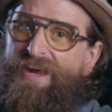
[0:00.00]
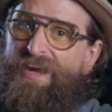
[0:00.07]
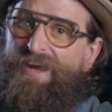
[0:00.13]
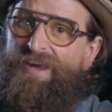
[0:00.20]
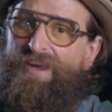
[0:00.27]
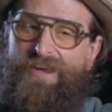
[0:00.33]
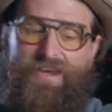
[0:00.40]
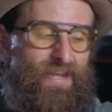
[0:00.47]

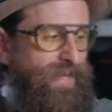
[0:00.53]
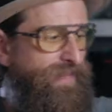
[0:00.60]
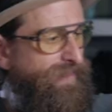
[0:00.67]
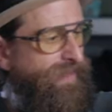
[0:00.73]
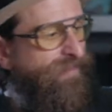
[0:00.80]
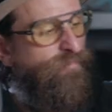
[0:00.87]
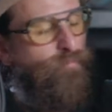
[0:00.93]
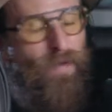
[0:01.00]
it,
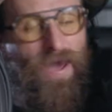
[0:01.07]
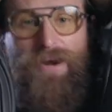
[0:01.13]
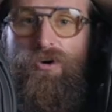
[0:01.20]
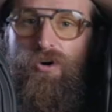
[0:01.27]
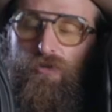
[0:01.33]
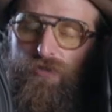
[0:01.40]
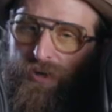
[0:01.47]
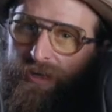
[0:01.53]
it's
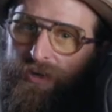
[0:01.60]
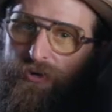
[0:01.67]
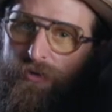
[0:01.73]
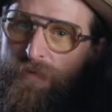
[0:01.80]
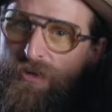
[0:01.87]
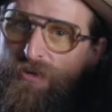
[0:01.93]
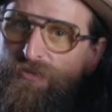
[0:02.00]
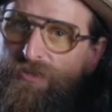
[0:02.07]
better over here to
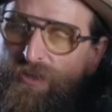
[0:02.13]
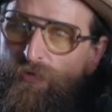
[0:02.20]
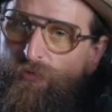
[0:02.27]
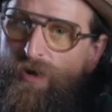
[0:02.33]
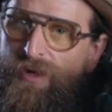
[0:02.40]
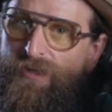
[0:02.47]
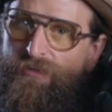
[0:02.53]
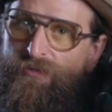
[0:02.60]
be using it
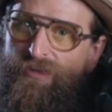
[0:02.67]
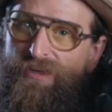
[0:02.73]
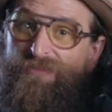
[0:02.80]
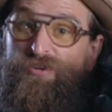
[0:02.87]
regularly.